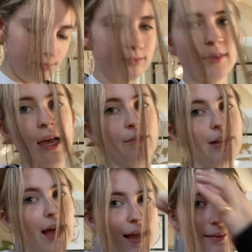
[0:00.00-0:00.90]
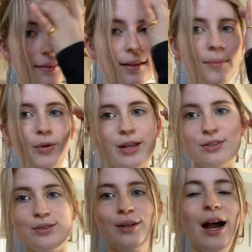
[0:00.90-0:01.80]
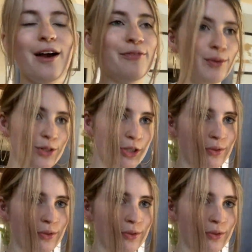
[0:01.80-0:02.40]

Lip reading: I have class and then I'm going to a photo shoot.